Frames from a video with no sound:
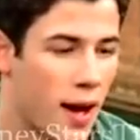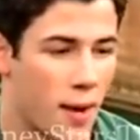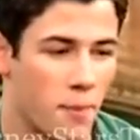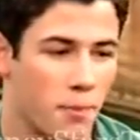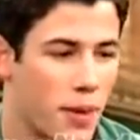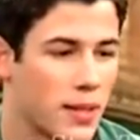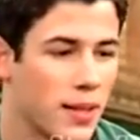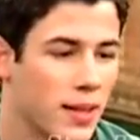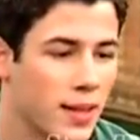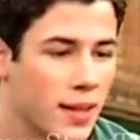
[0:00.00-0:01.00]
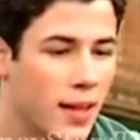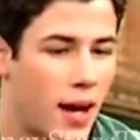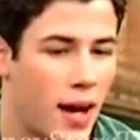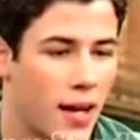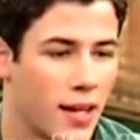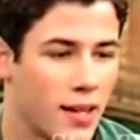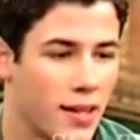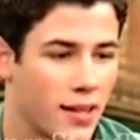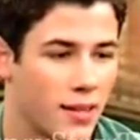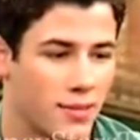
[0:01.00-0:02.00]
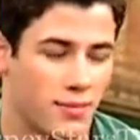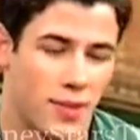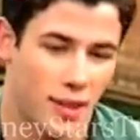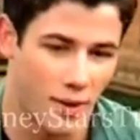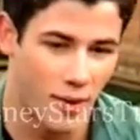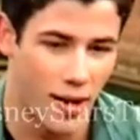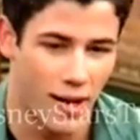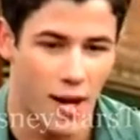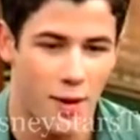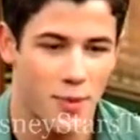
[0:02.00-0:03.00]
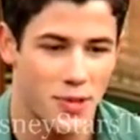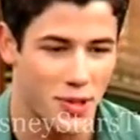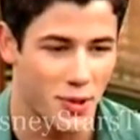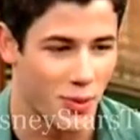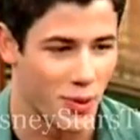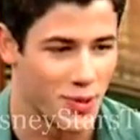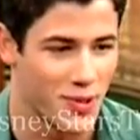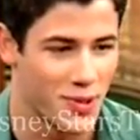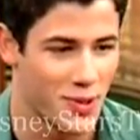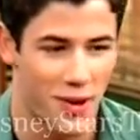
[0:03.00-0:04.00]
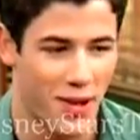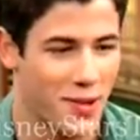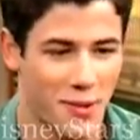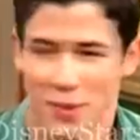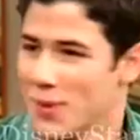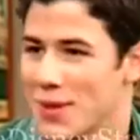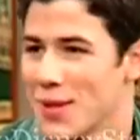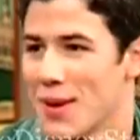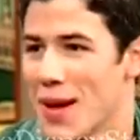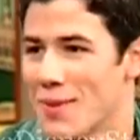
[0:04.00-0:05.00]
But I am a single person, so I don't know. We'll see what happens.